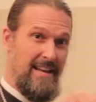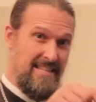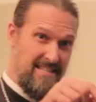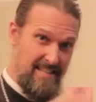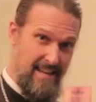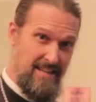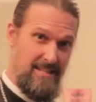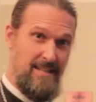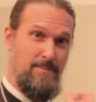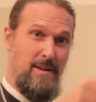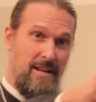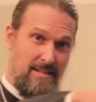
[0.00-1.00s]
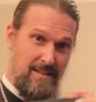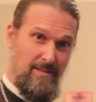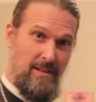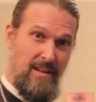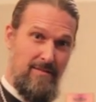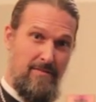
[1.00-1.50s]
exist is because of
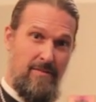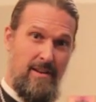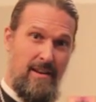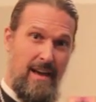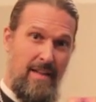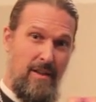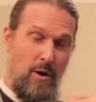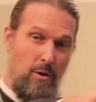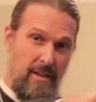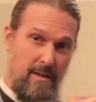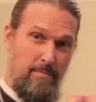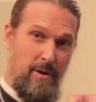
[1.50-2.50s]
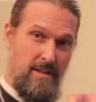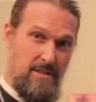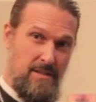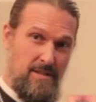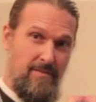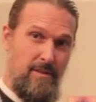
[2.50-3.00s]
the love and the holy
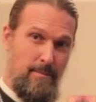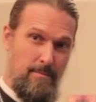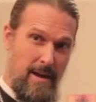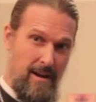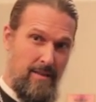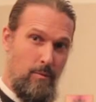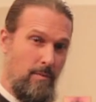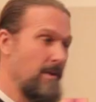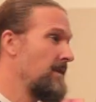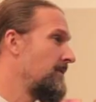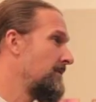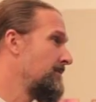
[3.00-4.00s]
embraces of the man and the woman.